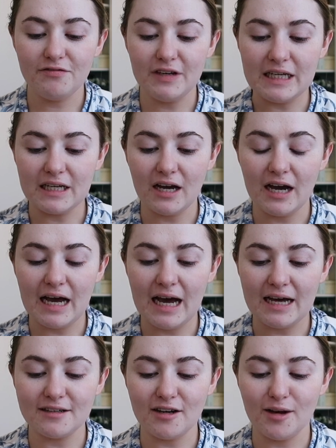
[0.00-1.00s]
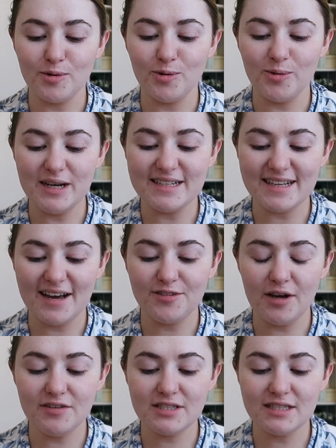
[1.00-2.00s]
finger and I'm always, have
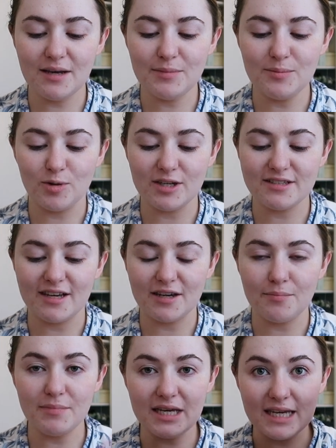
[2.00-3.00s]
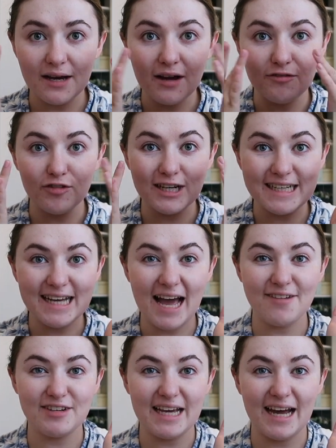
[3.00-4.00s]
you ever seen that meme where it's like me really
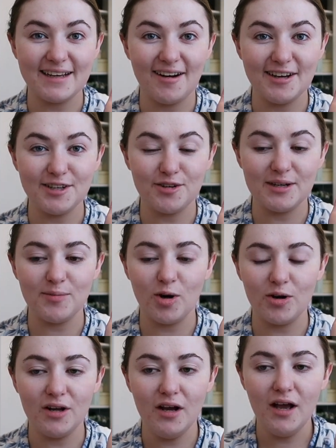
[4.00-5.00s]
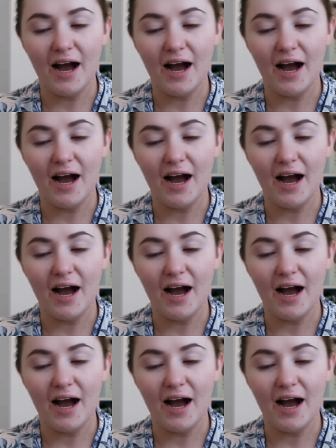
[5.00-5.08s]
carefully adding eye cream on